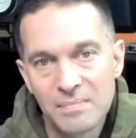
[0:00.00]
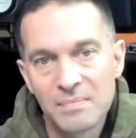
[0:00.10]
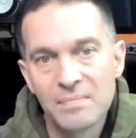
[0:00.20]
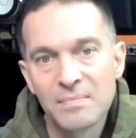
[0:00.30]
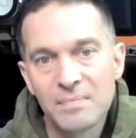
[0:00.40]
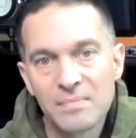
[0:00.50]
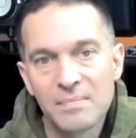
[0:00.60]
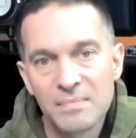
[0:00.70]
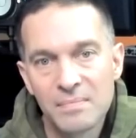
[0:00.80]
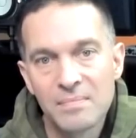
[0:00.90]

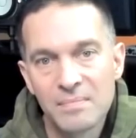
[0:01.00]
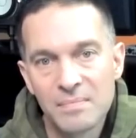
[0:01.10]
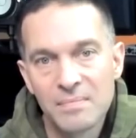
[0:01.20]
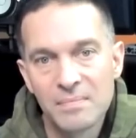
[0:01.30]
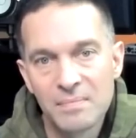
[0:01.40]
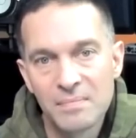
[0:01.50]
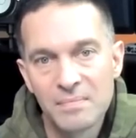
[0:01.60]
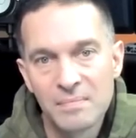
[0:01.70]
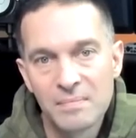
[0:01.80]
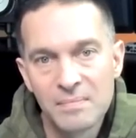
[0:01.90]

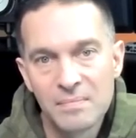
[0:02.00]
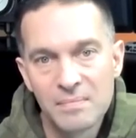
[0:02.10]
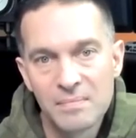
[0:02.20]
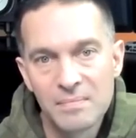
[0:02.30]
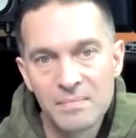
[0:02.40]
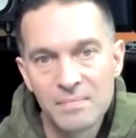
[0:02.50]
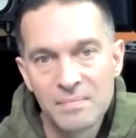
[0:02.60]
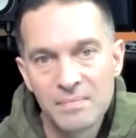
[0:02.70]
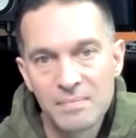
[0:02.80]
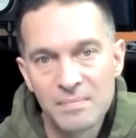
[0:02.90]

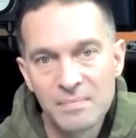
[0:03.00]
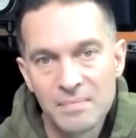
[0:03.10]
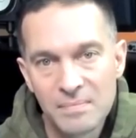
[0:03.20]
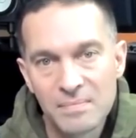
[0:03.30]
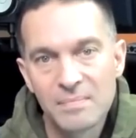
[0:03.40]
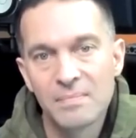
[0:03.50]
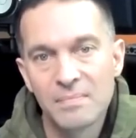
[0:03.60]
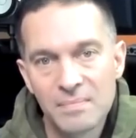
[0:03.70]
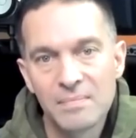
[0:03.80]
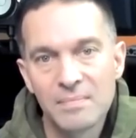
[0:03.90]

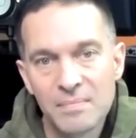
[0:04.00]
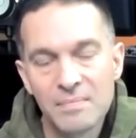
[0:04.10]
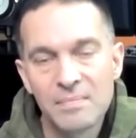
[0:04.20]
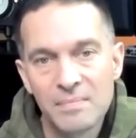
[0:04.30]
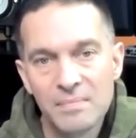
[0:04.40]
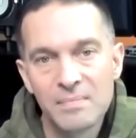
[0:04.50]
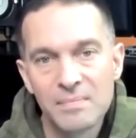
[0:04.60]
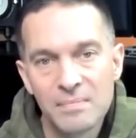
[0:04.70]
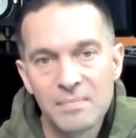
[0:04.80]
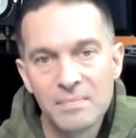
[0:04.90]

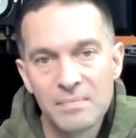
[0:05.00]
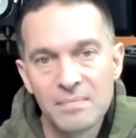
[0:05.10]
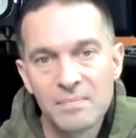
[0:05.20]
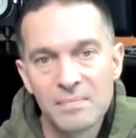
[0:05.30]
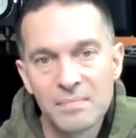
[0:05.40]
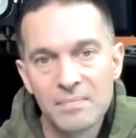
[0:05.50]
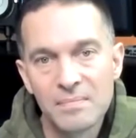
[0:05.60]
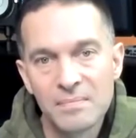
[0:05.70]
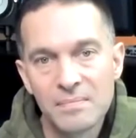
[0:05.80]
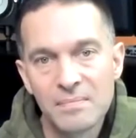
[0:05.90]

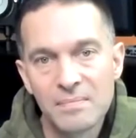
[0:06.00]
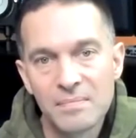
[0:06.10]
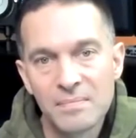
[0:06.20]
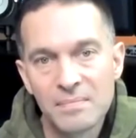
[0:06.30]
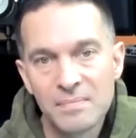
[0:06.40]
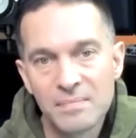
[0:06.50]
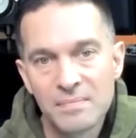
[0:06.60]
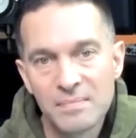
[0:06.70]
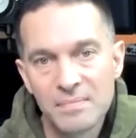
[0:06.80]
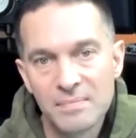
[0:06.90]

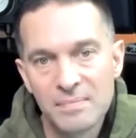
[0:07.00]
No words are spoken by the person on screen.